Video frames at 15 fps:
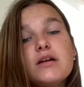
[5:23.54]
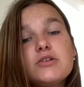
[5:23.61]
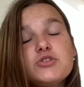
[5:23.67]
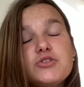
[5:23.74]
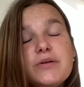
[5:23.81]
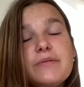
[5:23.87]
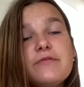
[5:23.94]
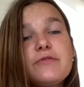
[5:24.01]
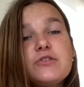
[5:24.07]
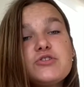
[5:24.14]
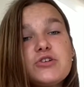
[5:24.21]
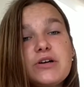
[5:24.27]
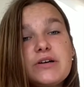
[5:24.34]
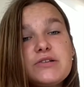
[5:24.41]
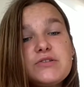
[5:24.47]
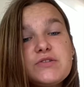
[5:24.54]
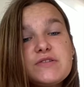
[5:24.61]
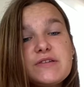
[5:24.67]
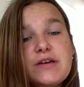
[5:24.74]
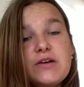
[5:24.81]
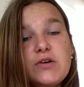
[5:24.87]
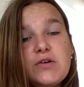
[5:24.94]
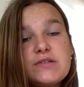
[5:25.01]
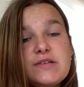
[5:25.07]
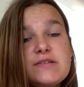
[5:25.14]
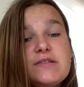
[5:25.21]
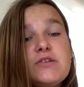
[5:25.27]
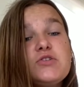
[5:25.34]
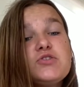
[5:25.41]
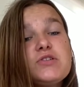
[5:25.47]
Treatment for drug-induced
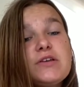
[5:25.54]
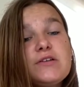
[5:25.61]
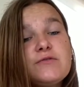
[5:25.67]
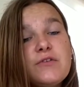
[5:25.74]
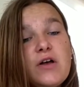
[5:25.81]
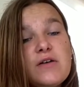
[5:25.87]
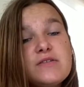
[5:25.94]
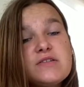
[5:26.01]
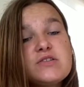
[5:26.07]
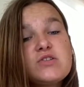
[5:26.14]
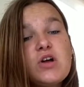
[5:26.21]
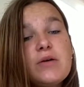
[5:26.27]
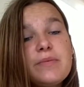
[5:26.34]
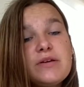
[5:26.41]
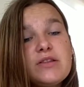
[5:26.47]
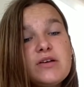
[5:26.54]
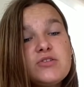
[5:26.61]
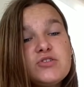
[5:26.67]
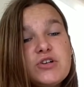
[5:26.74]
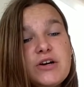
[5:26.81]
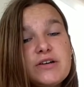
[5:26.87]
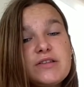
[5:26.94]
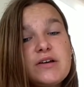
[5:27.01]
psychosis usually involves stopping the drug